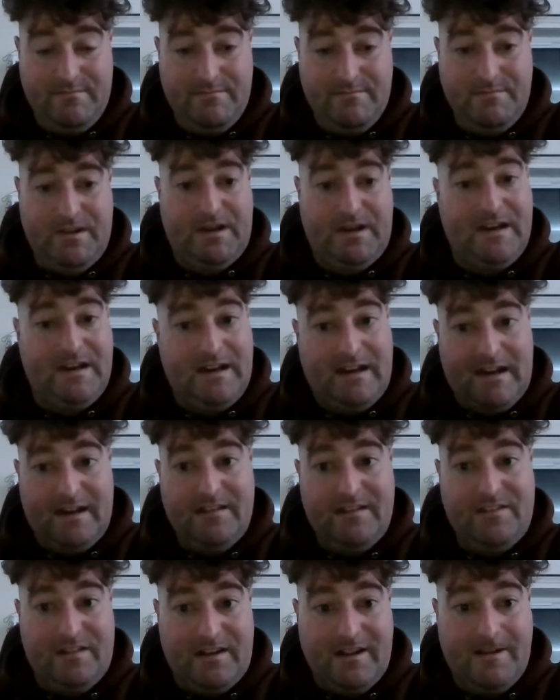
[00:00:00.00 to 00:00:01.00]
But you need the
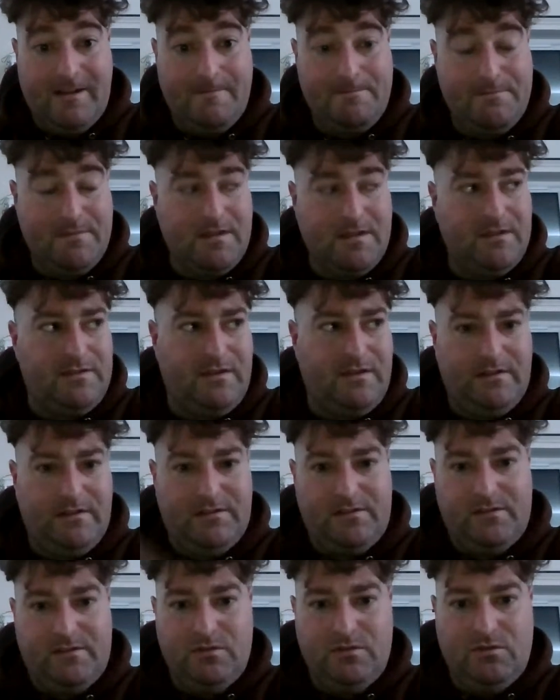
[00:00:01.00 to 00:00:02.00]
internet to
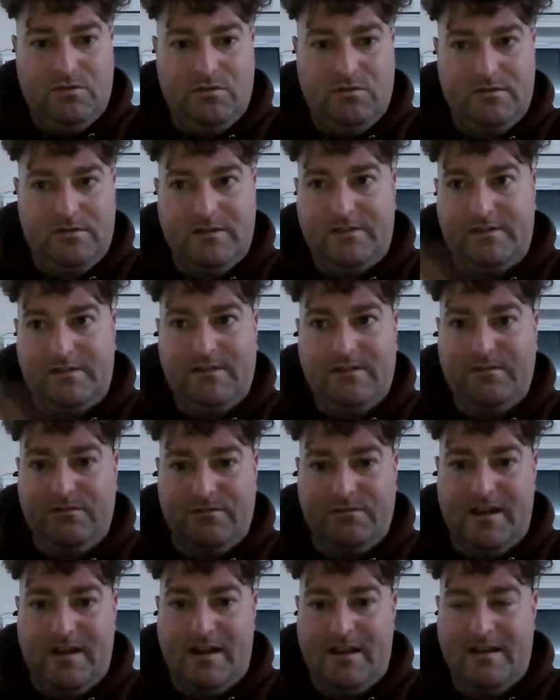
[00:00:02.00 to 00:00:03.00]
install the
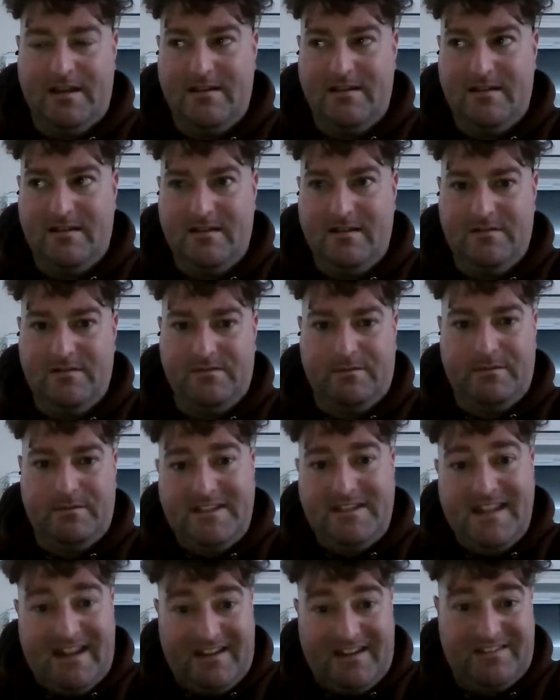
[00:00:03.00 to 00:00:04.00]
software from a
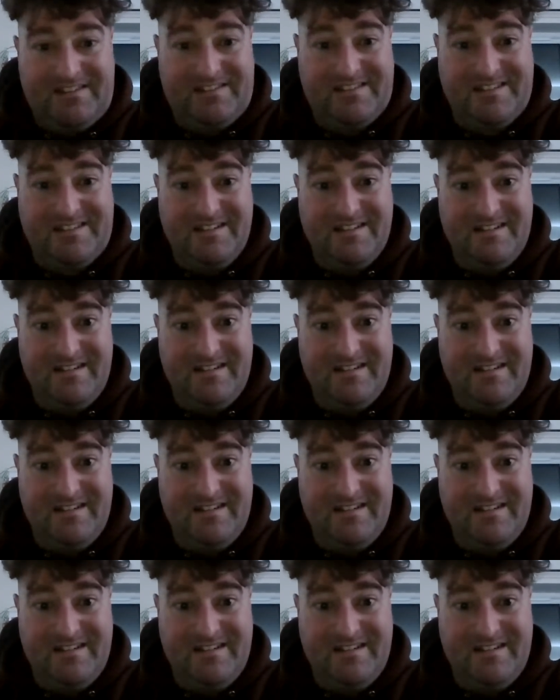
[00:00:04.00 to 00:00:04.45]
disk.